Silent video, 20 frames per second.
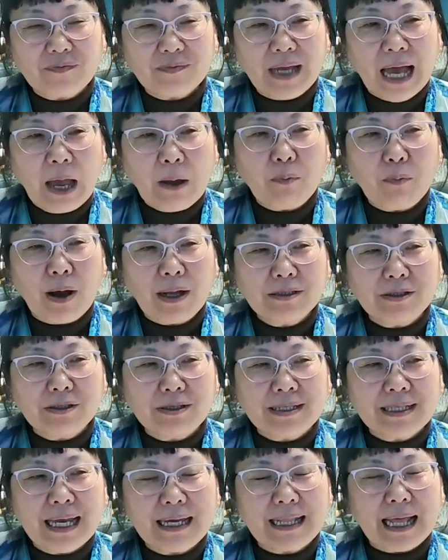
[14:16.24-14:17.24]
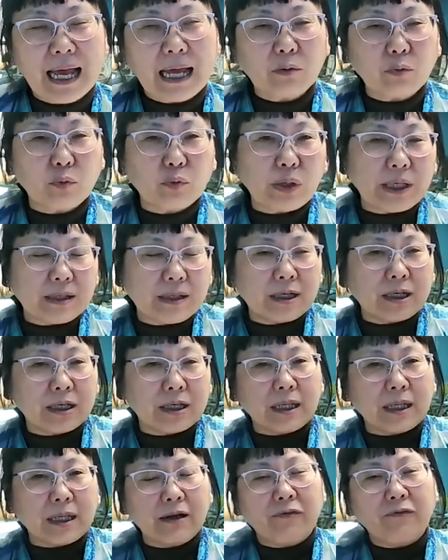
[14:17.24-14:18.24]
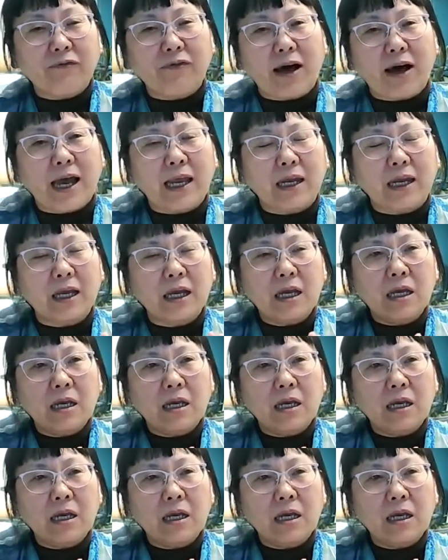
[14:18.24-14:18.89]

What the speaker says: I want to say that we clarified